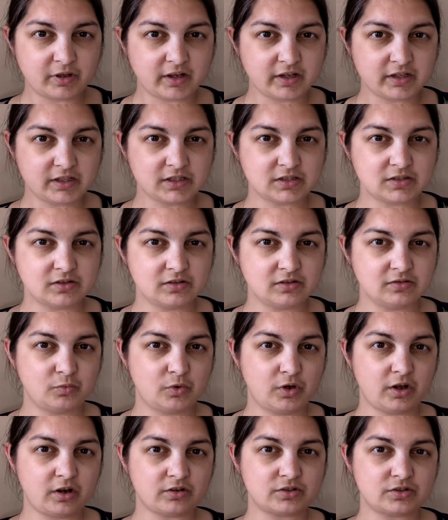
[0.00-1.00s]
I
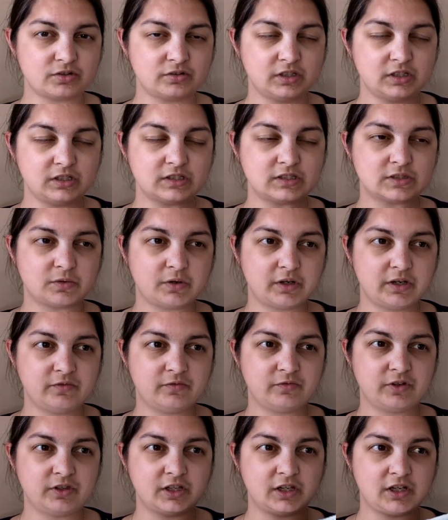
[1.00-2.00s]
worked on it. So I
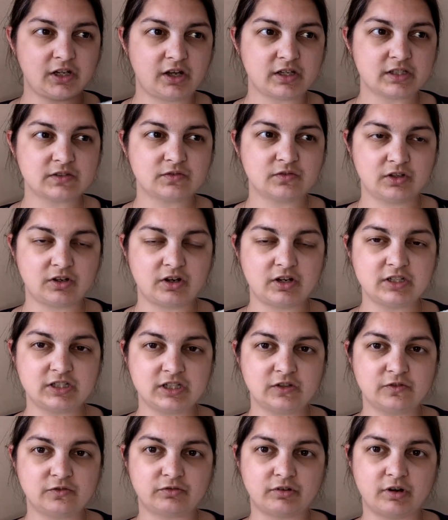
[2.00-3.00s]
think the last thing I
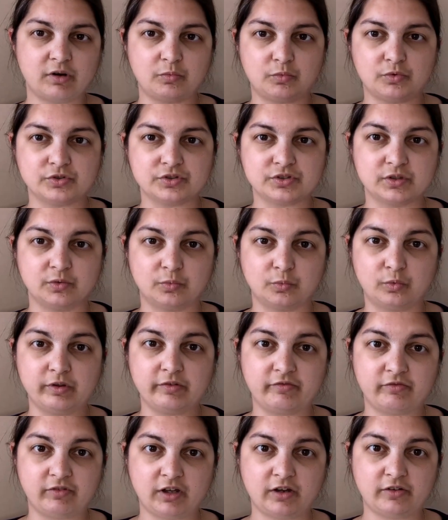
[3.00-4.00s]
did for it was the
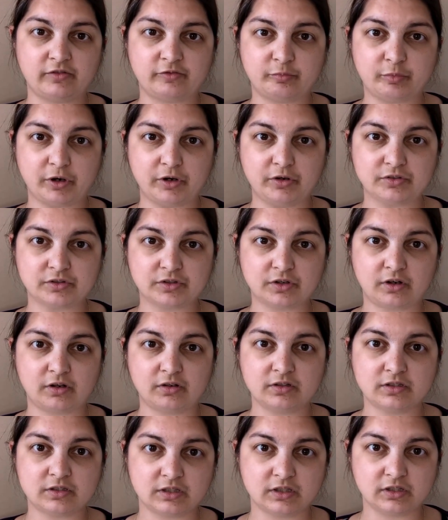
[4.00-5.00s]
with love
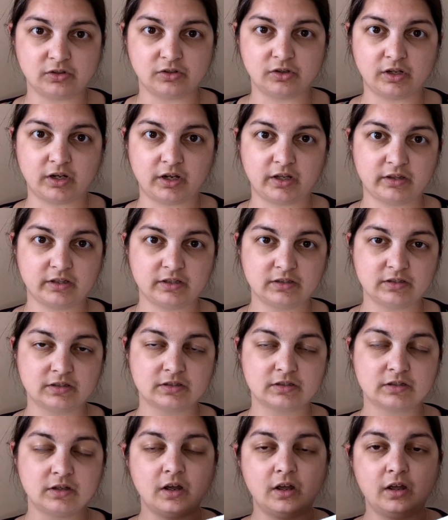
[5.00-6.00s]
postcards that look like
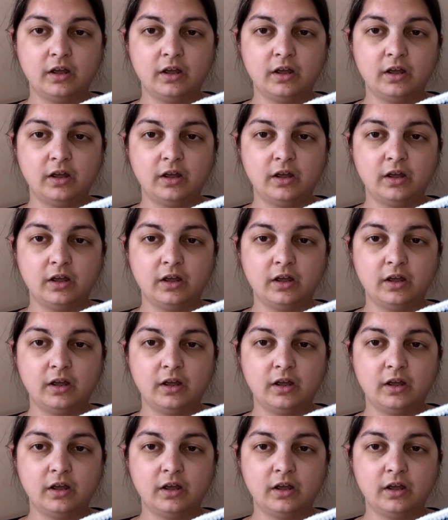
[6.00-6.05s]
this.